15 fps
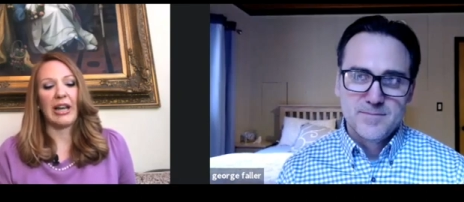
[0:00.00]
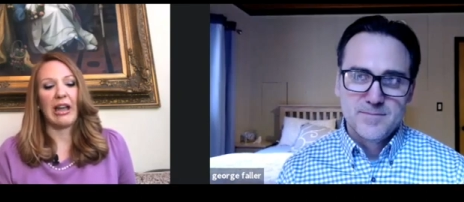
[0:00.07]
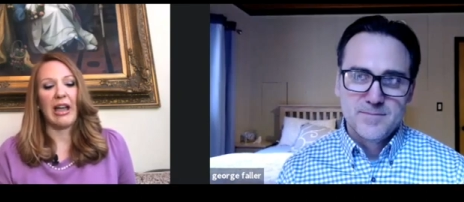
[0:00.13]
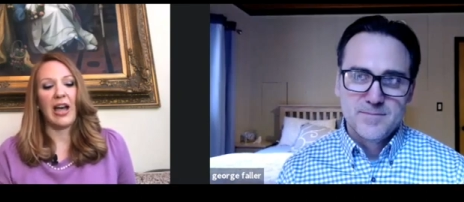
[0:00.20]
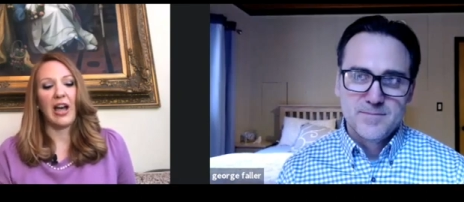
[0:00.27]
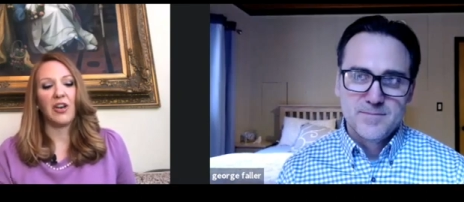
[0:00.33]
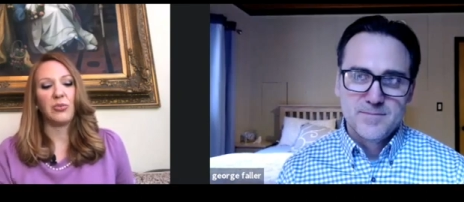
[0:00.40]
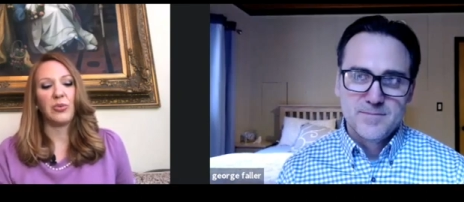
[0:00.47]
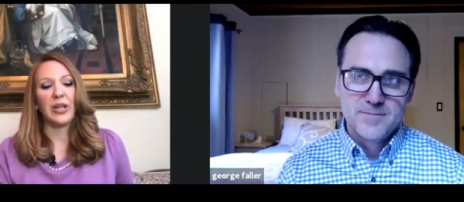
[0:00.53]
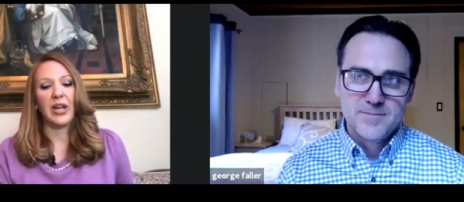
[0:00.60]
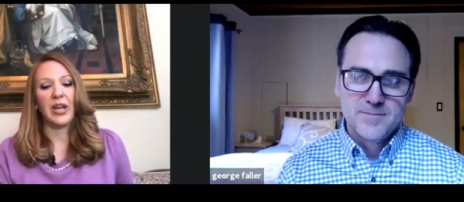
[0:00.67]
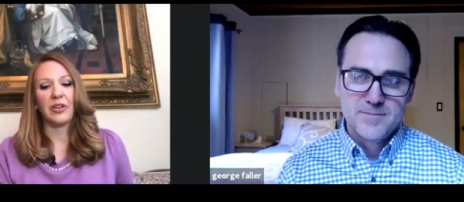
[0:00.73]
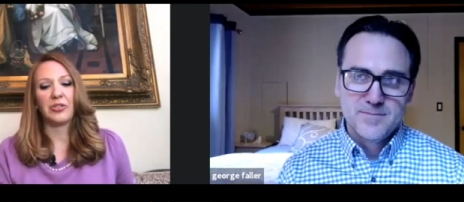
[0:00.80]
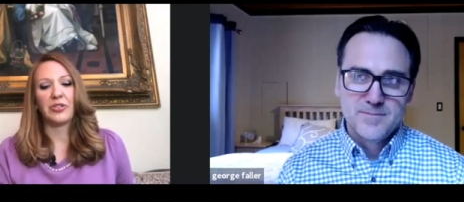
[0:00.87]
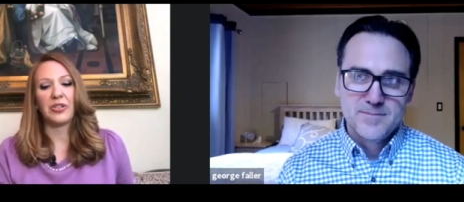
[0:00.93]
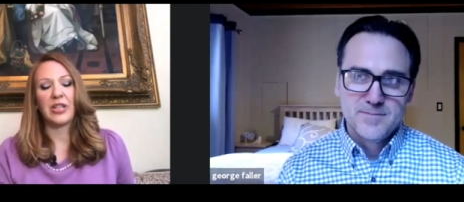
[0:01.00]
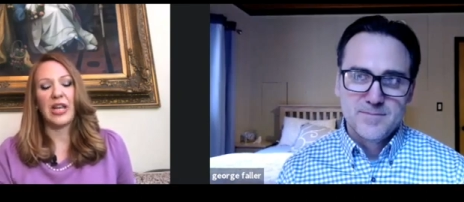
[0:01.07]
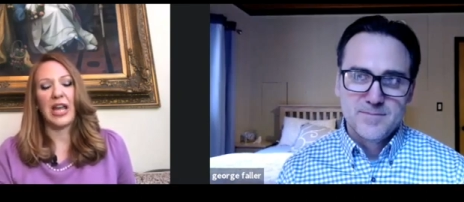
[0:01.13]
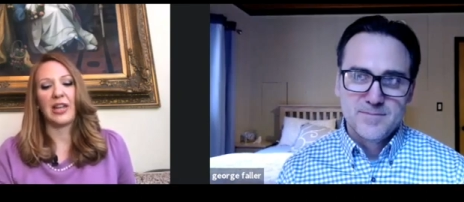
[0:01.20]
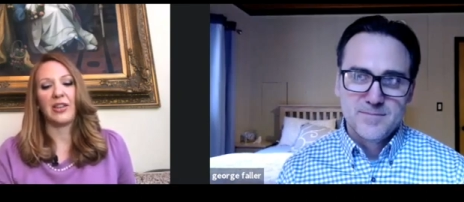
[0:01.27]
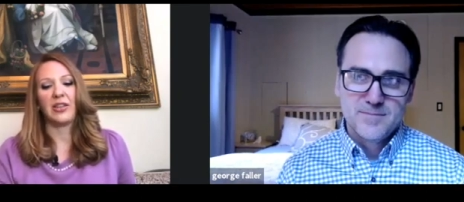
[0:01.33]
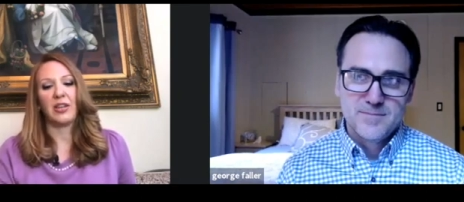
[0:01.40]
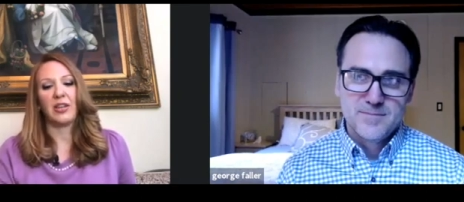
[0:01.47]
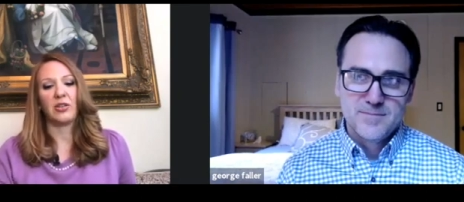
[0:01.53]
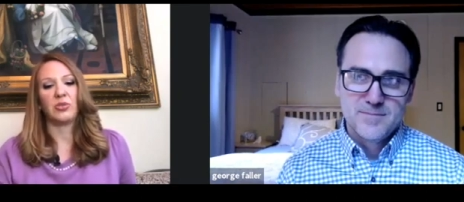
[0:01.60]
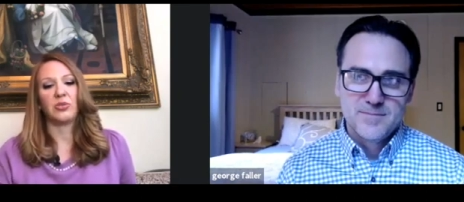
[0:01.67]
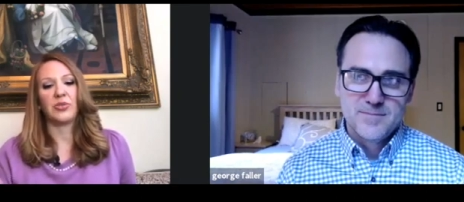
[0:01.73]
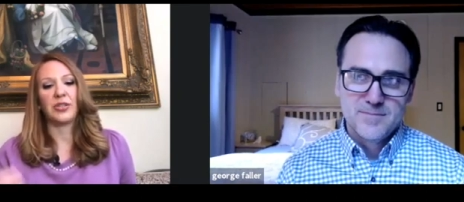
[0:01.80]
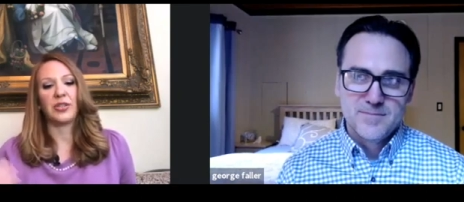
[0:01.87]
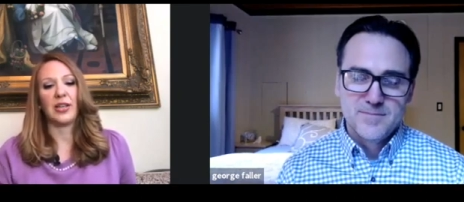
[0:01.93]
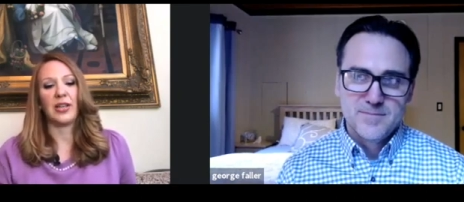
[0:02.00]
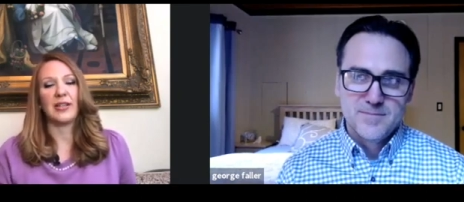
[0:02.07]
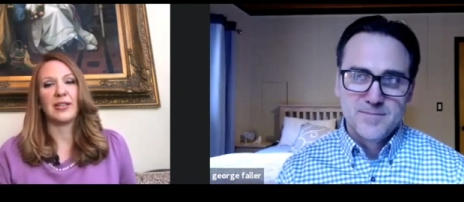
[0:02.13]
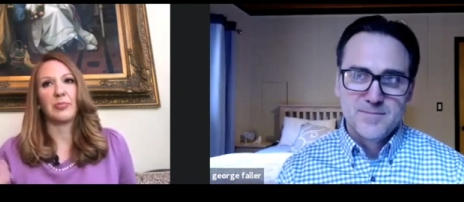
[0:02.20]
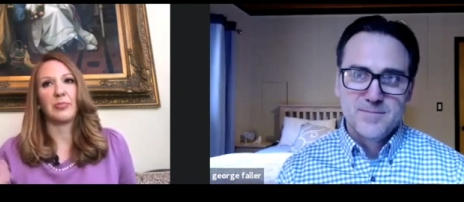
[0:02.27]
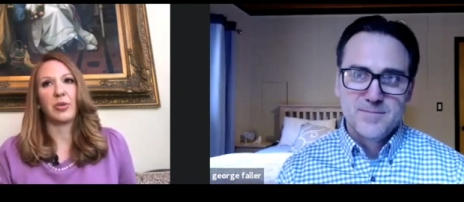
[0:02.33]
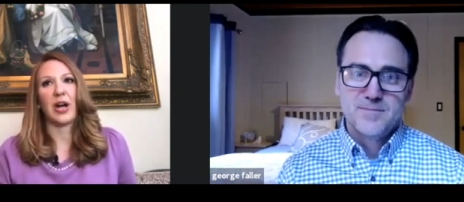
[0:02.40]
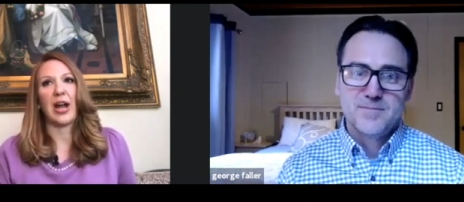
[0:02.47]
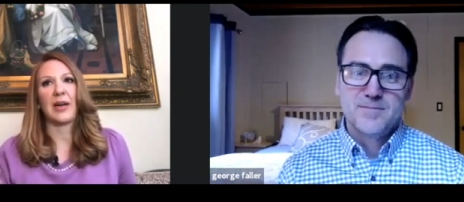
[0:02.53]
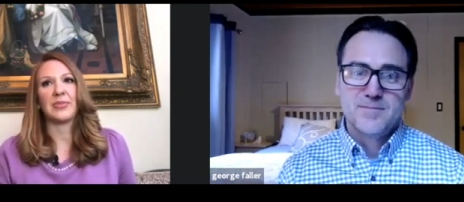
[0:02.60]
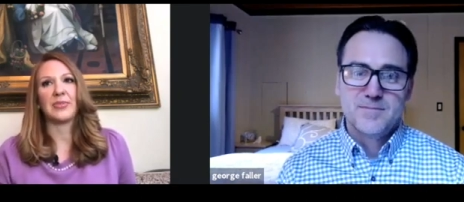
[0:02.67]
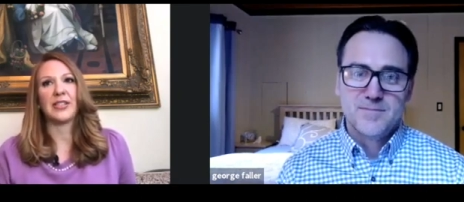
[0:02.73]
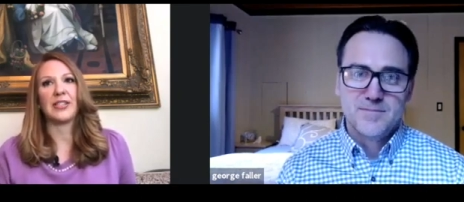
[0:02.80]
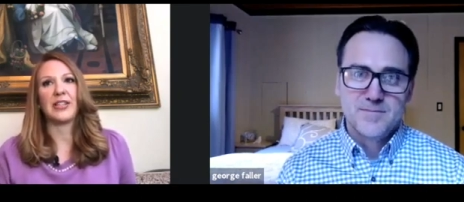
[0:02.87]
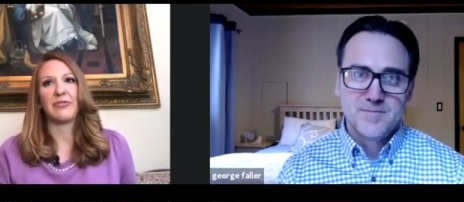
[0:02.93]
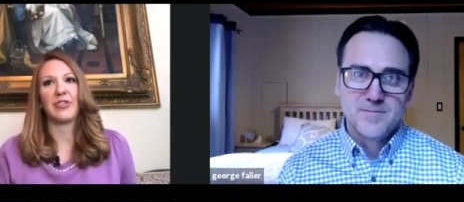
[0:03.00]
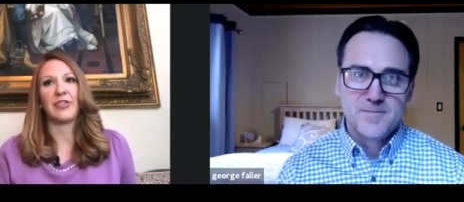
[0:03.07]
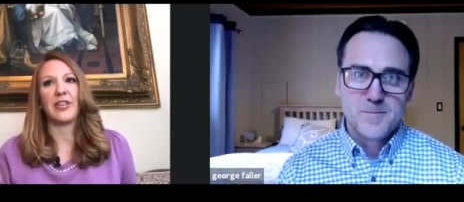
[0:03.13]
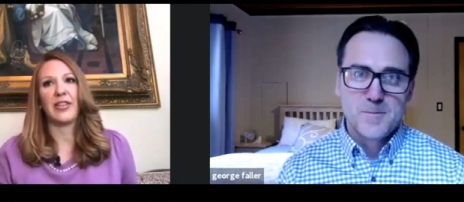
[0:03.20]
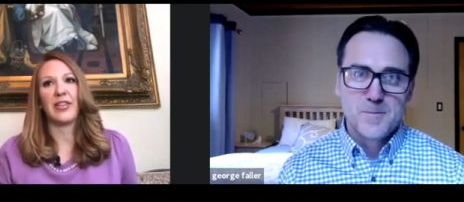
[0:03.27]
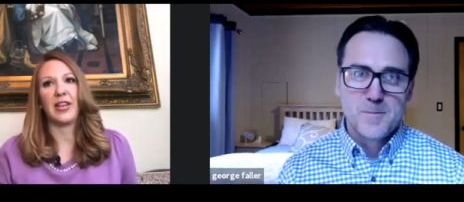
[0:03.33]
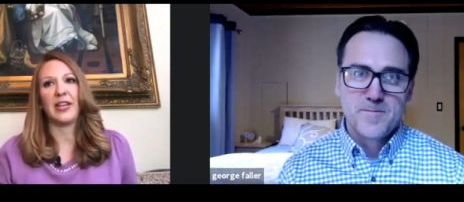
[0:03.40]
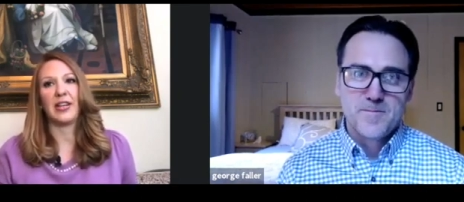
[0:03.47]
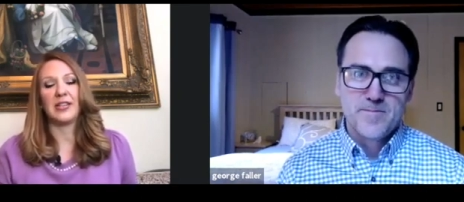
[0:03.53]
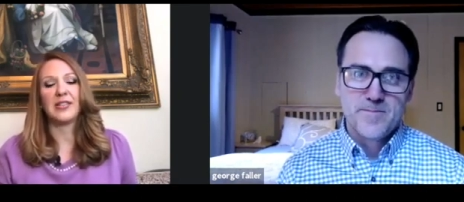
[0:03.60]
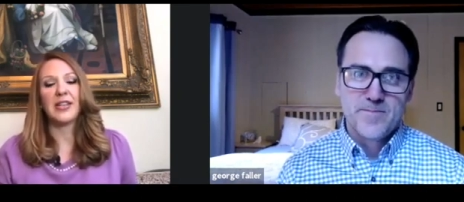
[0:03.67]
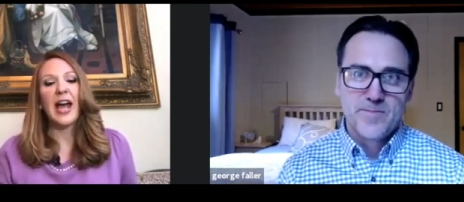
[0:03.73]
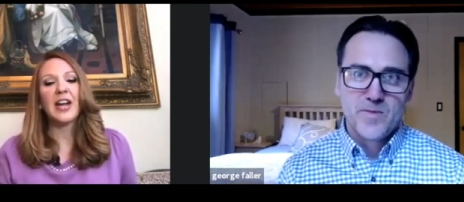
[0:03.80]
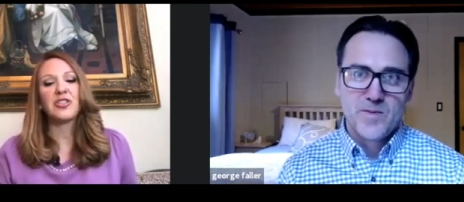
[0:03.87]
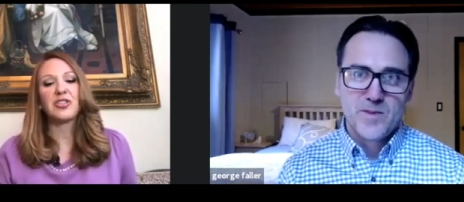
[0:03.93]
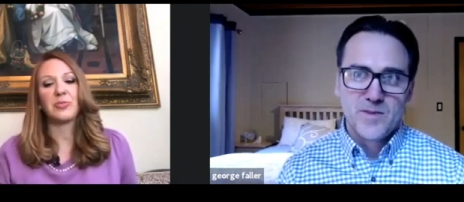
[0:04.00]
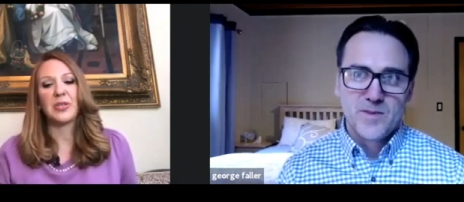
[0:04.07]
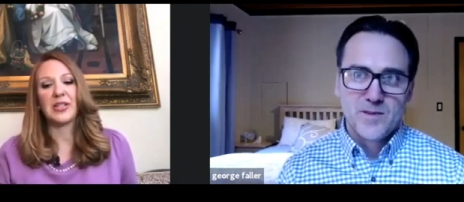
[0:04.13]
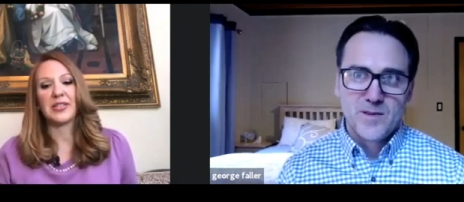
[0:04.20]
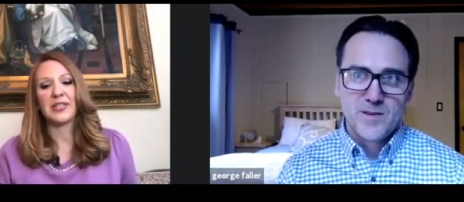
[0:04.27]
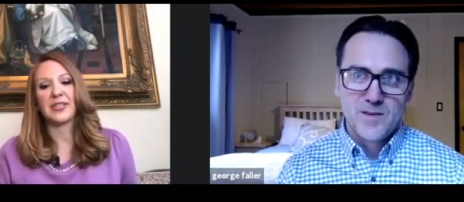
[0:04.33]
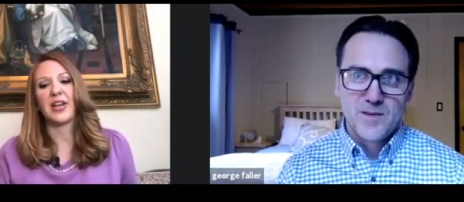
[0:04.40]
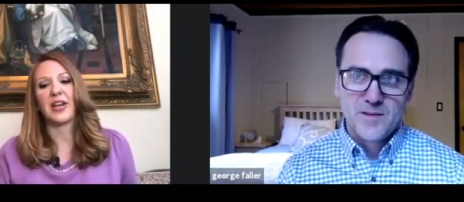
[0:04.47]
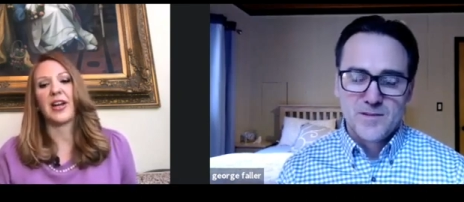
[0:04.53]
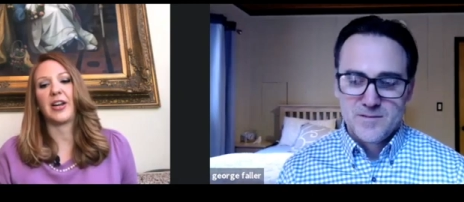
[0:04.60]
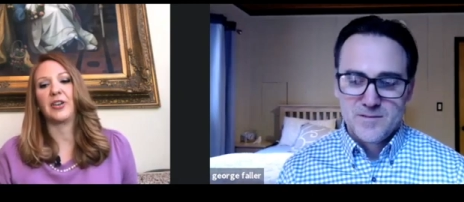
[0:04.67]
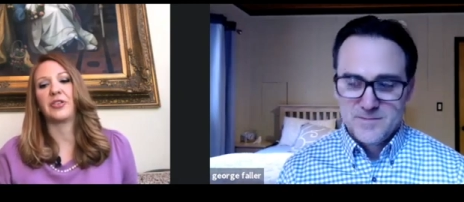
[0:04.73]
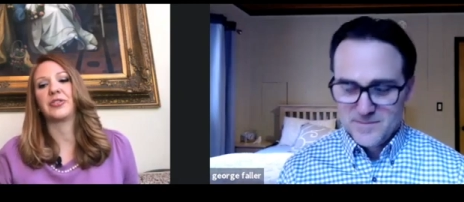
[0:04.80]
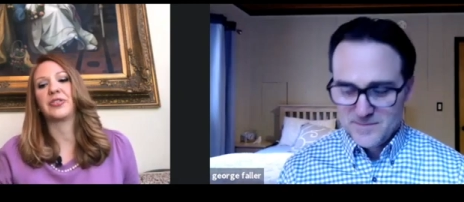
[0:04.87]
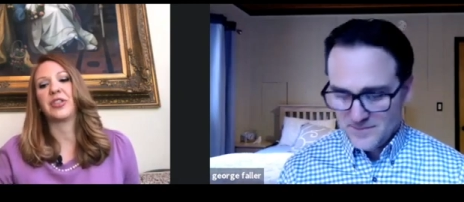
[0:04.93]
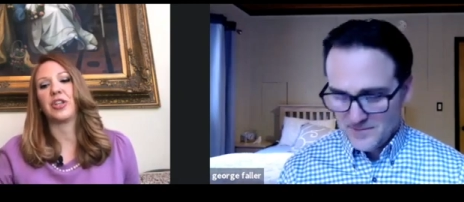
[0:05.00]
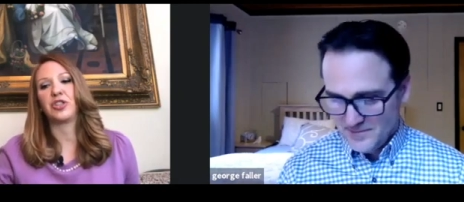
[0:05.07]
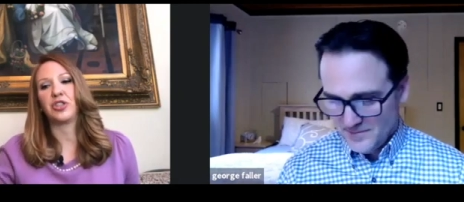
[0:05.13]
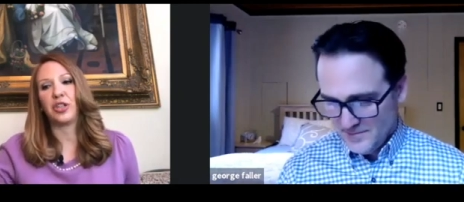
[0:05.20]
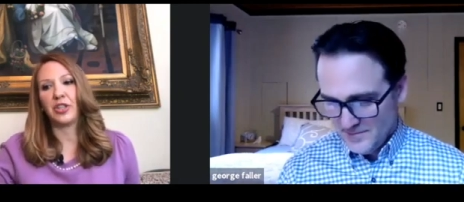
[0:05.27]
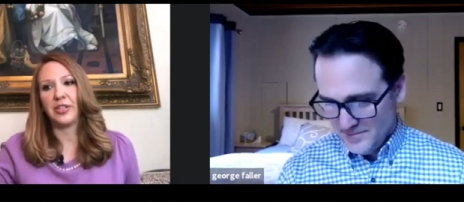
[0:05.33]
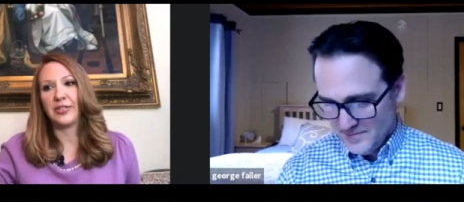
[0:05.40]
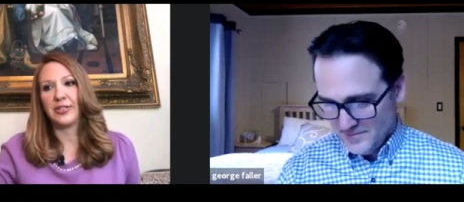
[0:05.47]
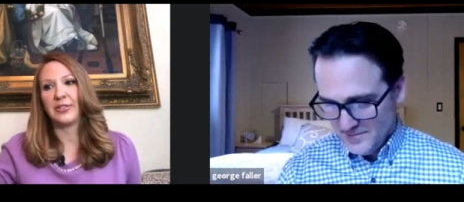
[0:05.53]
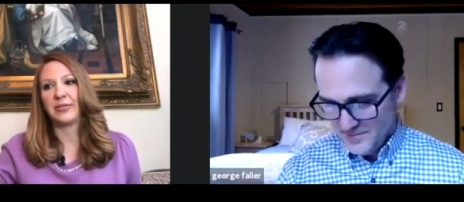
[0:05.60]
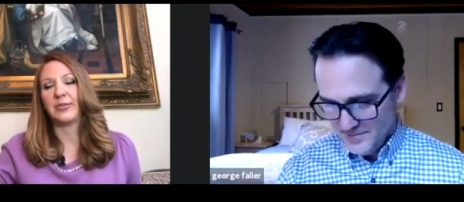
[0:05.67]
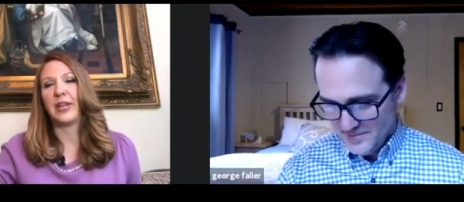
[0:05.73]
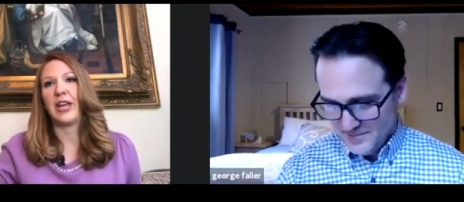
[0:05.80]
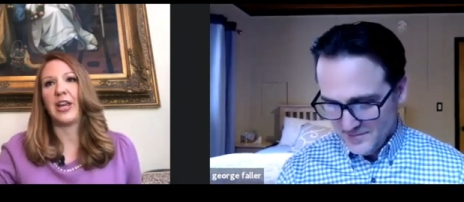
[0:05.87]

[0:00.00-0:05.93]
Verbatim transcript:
Speaker 1: and how do we understand those as perhaps different than an attachment style such as